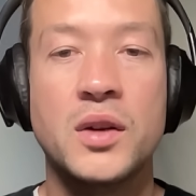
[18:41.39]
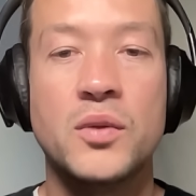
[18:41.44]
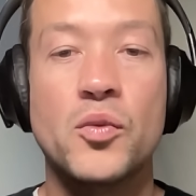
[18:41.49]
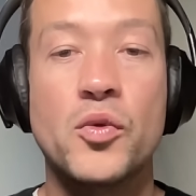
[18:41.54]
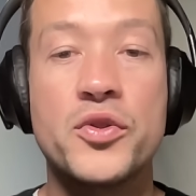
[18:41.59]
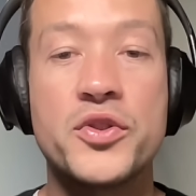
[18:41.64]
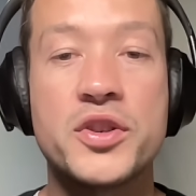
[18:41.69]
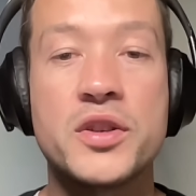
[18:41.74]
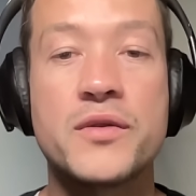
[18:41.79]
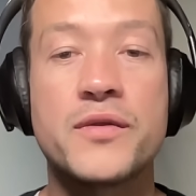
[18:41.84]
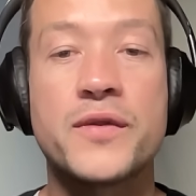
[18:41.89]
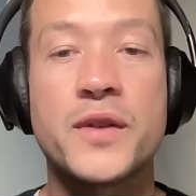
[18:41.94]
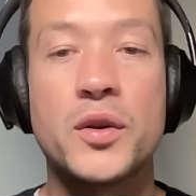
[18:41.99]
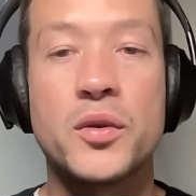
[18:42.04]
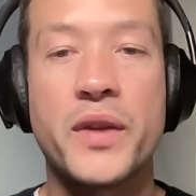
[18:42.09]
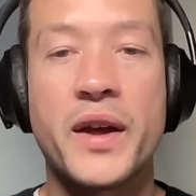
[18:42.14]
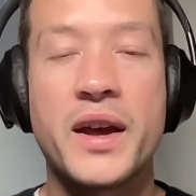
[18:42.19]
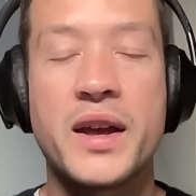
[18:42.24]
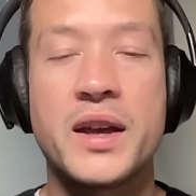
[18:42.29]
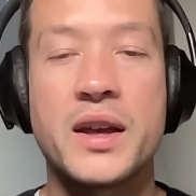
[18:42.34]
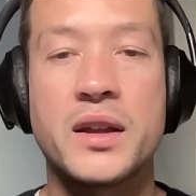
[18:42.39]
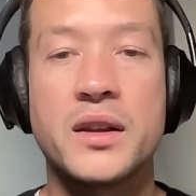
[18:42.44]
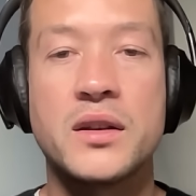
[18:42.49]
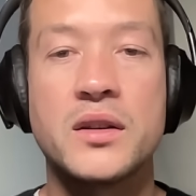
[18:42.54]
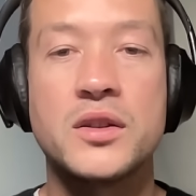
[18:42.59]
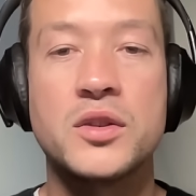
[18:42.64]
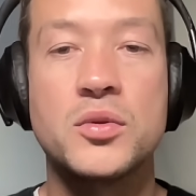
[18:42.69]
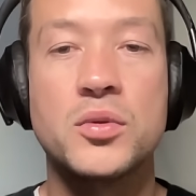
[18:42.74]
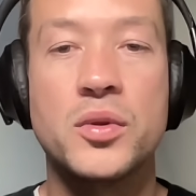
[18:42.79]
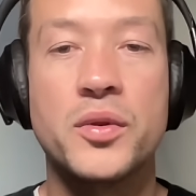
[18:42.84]
Once you fill that
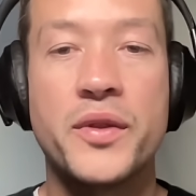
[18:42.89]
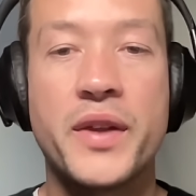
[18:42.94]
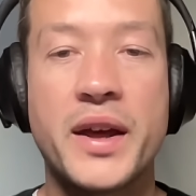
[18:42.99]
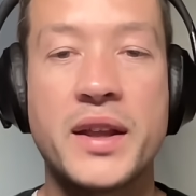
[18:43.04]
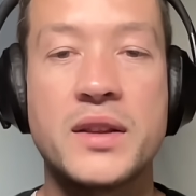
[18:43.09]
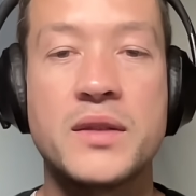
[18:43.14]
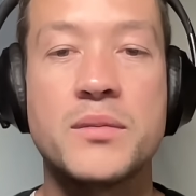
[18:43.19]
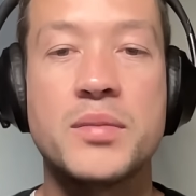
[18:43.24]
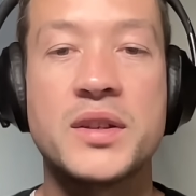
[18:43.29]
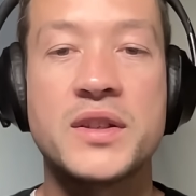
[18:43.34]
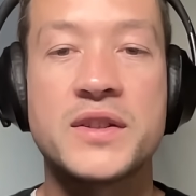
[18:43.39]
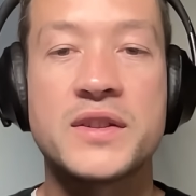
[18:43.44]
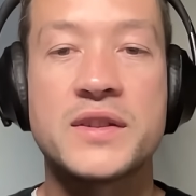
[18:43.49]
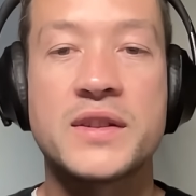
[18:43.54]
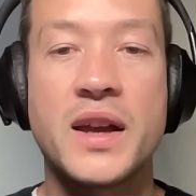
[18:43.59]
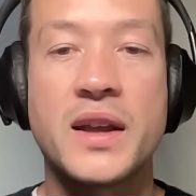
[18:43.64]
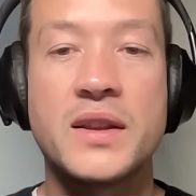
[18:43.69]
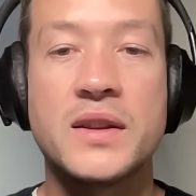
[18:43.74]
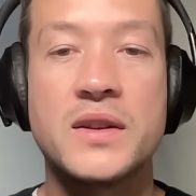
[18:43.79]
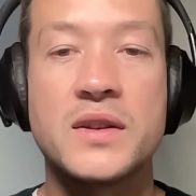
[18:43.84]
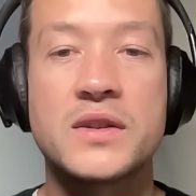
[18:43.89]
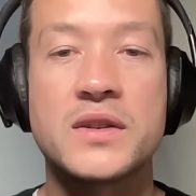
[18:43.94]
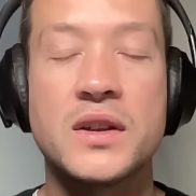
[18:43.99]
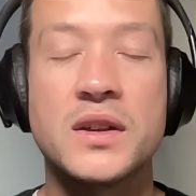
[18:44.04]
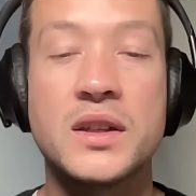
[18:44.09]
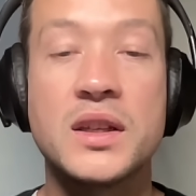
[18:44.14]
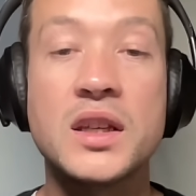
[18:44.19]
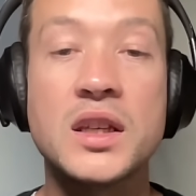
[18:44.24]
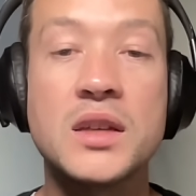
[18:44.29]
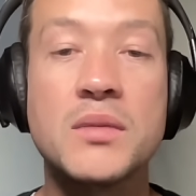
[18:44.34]
in, you will then be sent
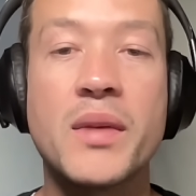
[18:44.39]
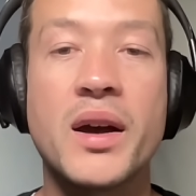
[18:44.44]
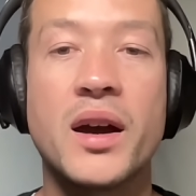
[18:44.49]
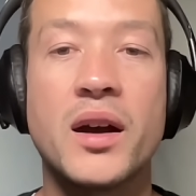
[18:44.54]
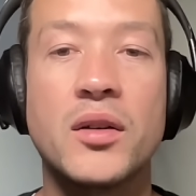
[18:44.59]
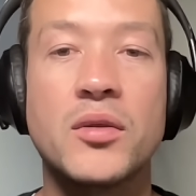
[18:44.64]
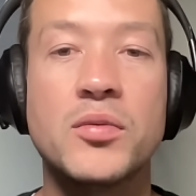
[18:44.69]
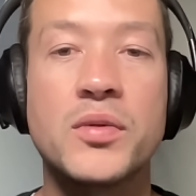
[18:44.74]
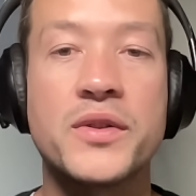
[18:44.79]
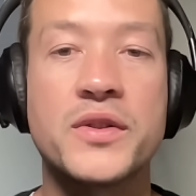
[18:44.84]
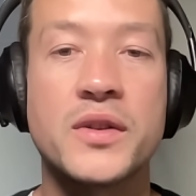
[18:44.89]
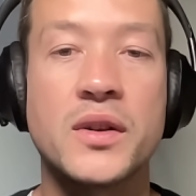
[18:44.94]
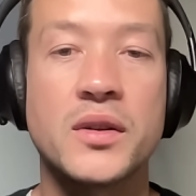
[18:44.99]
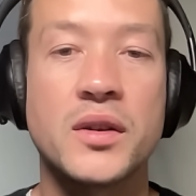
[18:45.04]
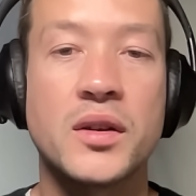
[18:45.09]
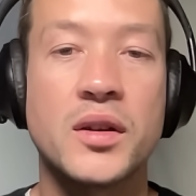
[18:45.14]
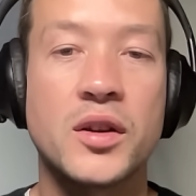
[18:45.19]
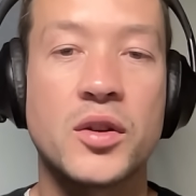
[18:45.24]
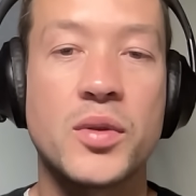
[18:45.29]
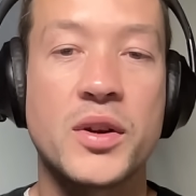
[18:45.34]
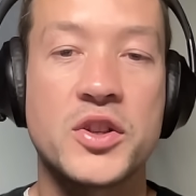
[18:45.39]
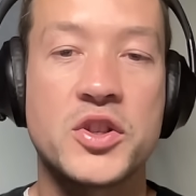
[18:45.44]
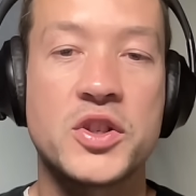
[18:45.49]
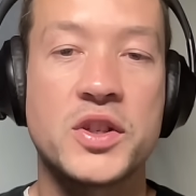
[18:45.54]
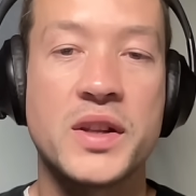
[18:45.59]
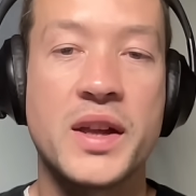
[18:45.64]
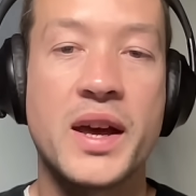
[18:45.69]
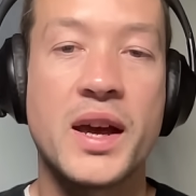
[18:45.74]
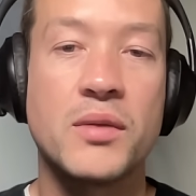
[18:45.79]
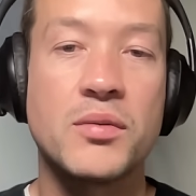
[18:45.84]
an email with a
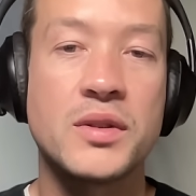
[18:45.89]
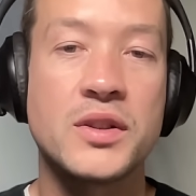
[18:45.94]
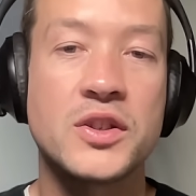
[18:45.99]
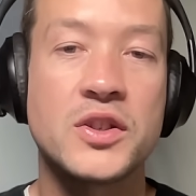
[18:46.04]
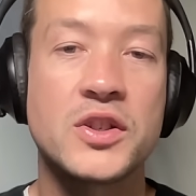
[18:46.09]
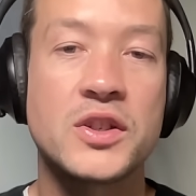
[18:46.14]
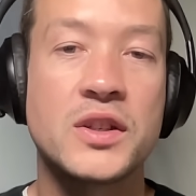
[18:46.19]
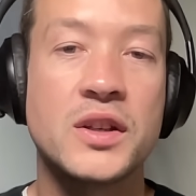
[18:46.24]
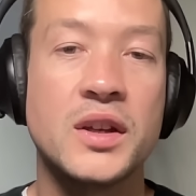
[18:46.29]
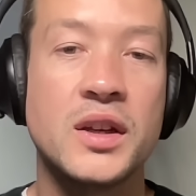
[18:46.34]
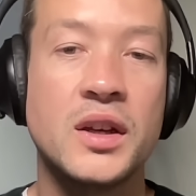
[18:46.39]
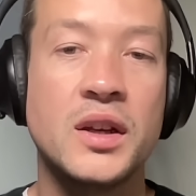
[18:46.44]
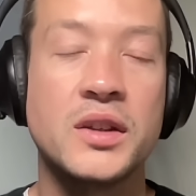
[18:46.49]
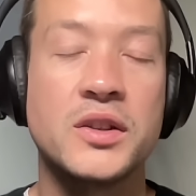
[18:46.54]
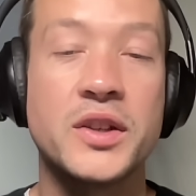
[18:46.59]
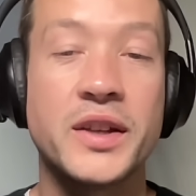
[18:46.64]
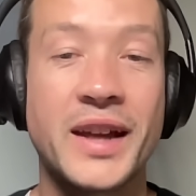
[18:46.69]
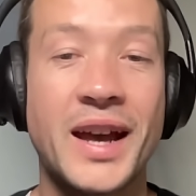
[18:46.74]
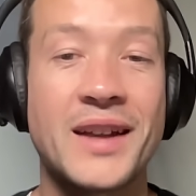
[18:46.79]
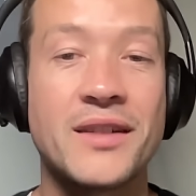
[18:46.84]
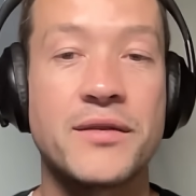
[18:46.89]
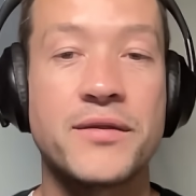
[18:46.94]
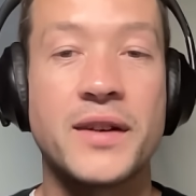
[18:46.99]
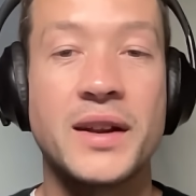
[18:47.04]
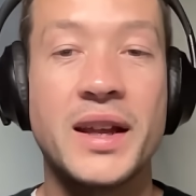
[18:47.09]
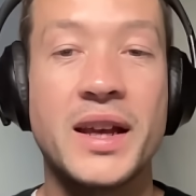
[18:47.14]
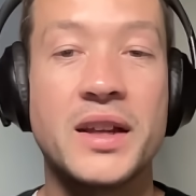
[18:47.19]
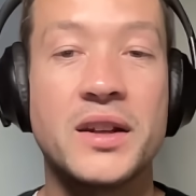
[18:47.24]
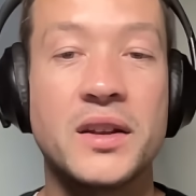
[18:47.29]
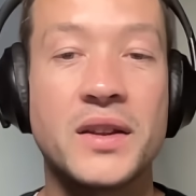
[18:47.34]
questionnaire, which you can
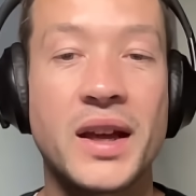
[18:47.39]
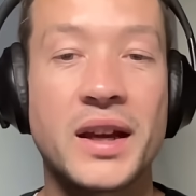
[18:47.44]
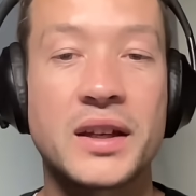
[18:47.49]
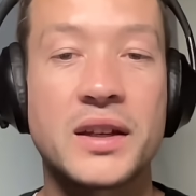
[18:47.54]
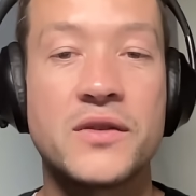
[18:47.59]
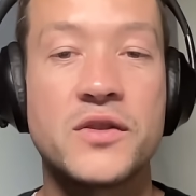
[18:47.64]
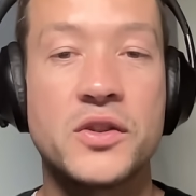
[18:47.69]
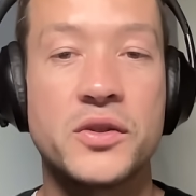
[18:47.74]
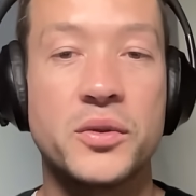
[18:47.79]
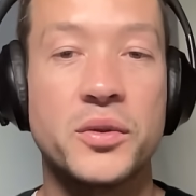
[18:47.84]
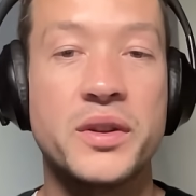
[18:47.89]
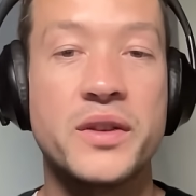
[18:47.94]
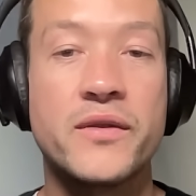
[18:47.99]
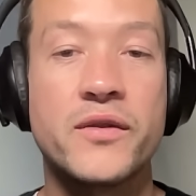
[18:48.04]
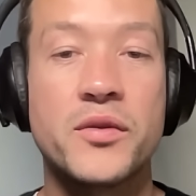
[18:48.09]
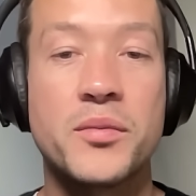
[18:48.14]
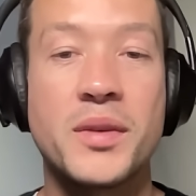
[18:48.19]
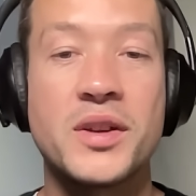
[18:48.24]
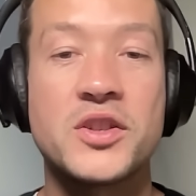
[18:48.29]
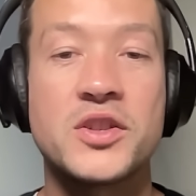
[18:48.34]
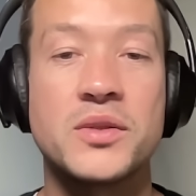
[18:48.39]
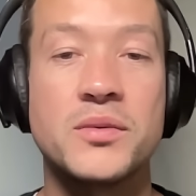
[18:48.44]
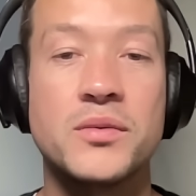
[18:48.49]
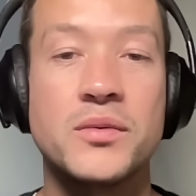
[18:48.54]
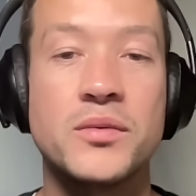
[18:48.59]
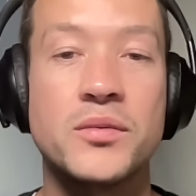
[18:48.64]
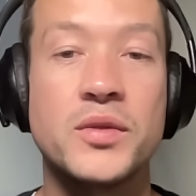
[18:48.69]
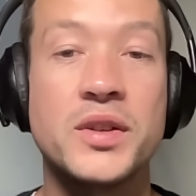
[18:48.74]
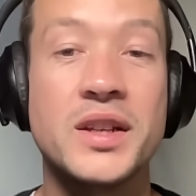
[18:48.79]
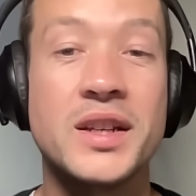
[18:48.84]
fill in, and that gives us all the
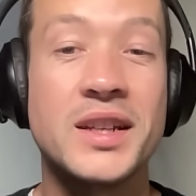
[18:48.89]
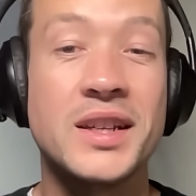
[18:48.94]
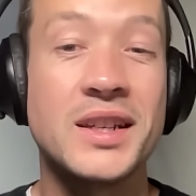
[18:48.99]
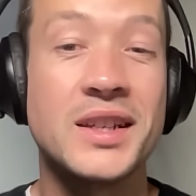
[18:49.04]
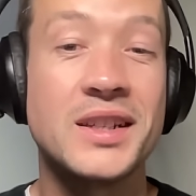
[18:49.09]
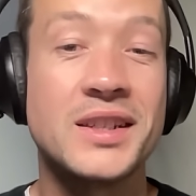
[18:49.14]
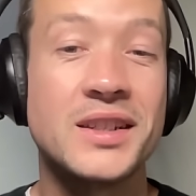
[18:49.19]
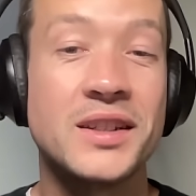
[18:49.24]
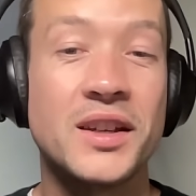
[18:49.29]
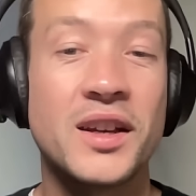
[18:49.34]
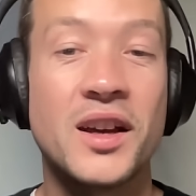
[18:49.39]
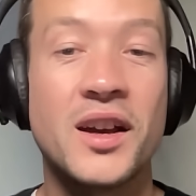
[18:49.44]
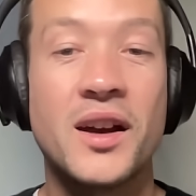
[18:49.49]
information we need.